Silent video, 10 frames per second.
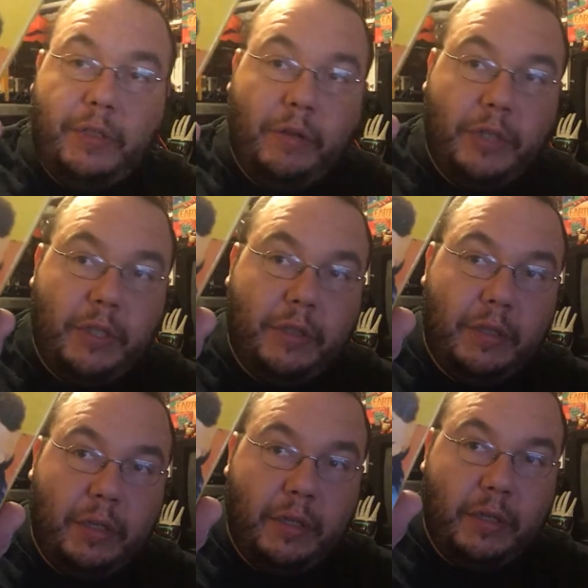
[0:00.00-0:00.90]

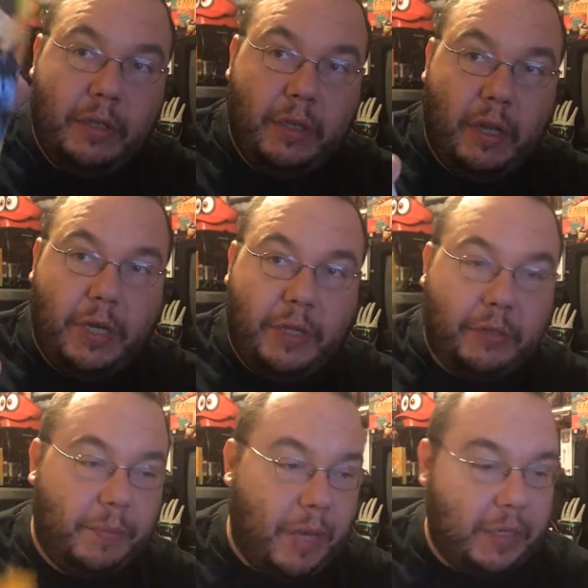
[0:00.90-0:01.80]
Stooges, all I need
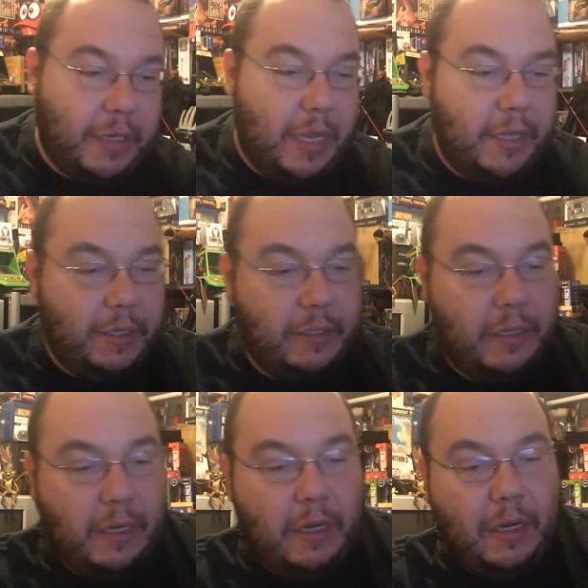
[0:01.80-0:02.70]
is the box out of this.
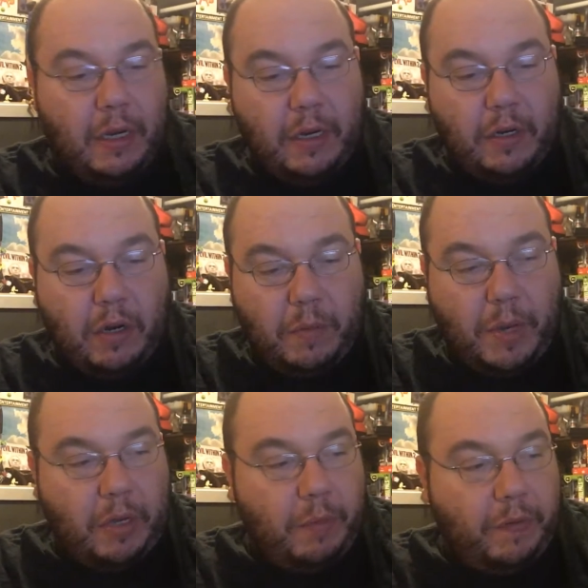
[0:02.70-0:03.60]
Cart and
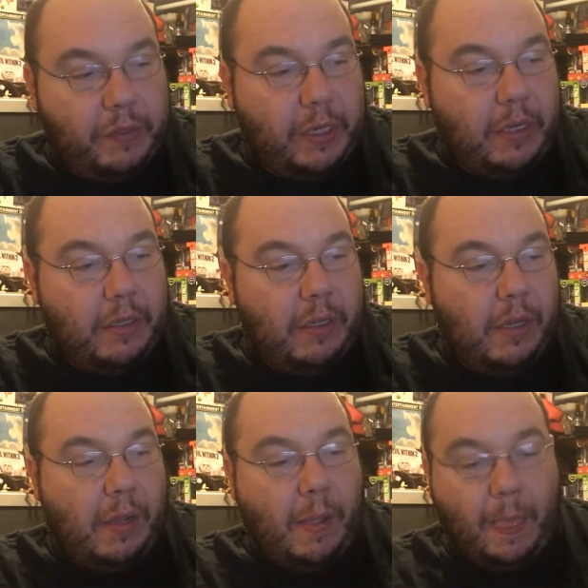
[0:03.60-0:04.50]
manual will be for sale.
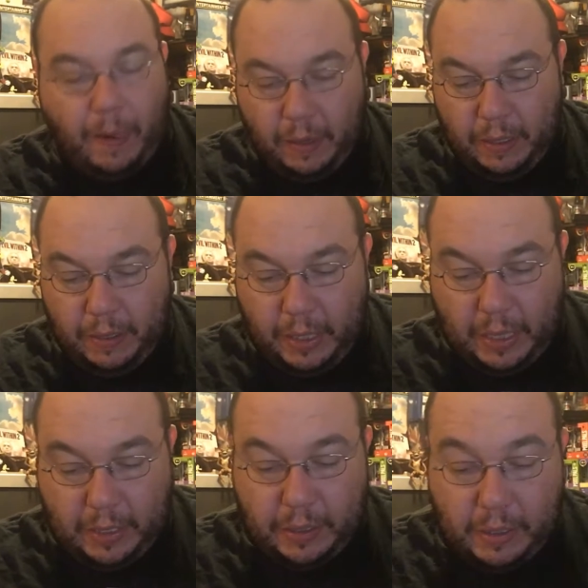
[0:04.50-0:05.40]

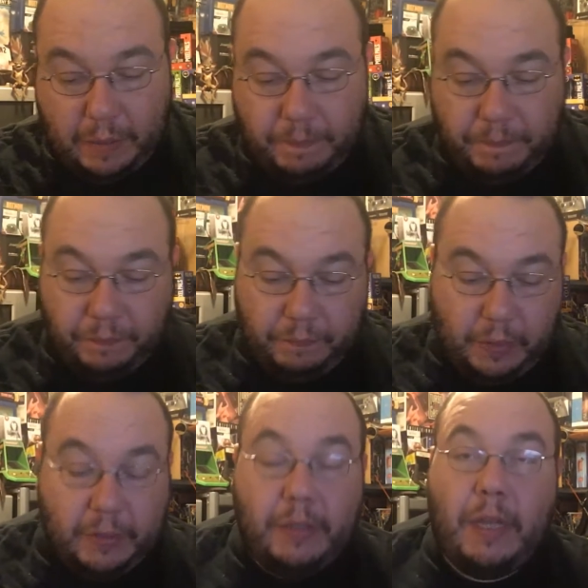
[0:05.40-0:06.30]
And
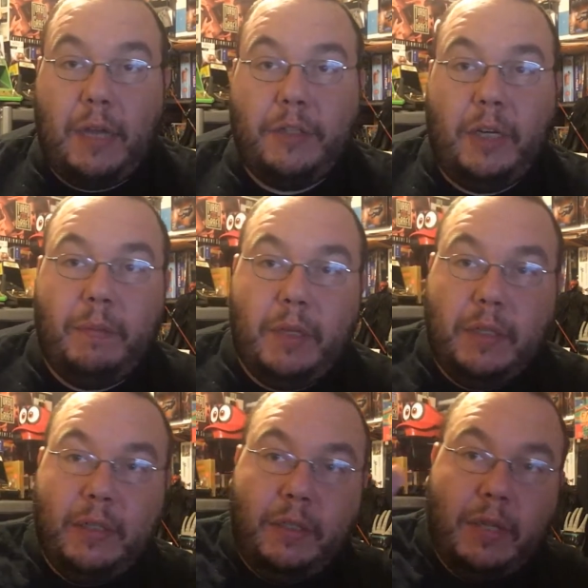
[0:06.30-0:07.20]
this is not cheap.
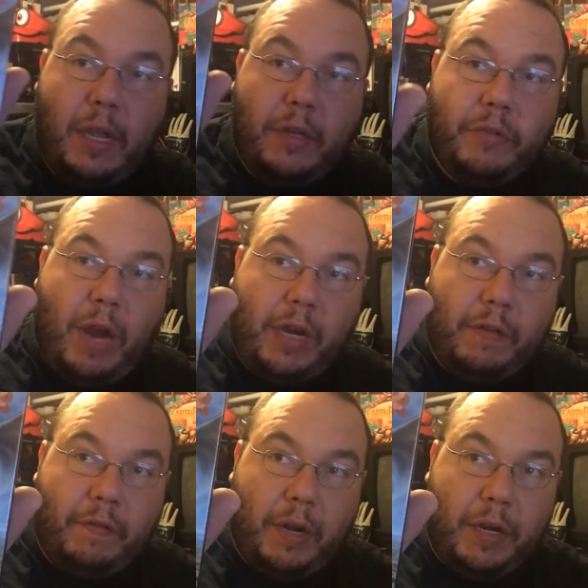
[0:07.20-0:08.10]
This is
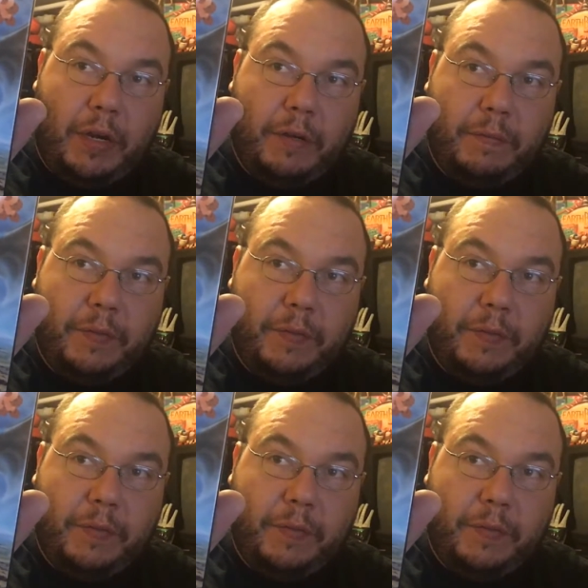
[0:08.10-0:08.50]
Dragon Fighter.